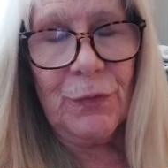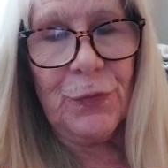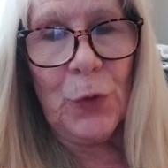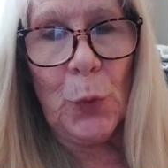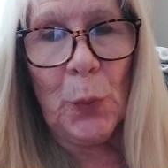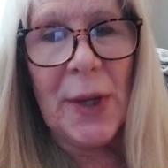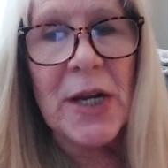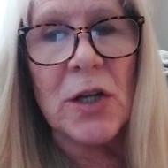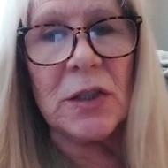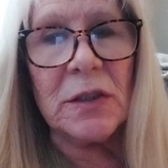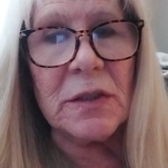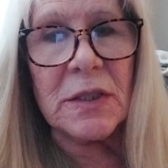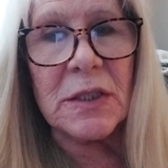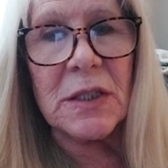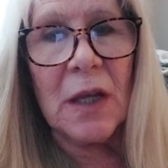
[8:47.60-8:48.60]
for
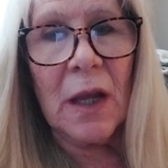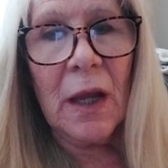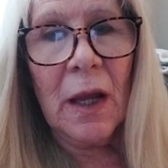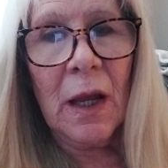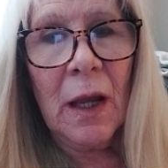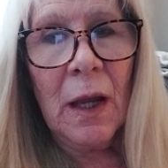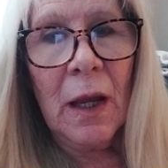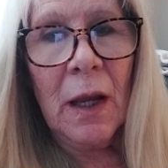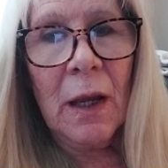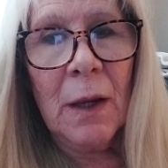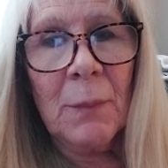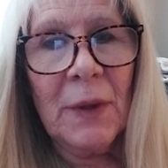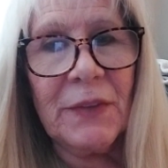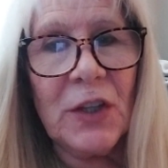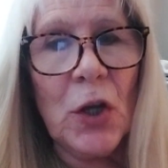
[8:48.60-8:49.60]
wrinkles,
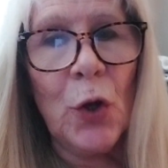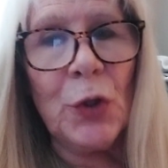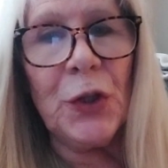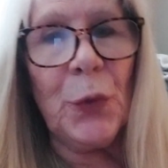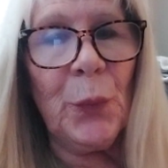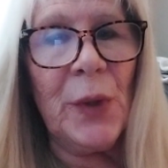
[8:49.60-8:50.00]
but the only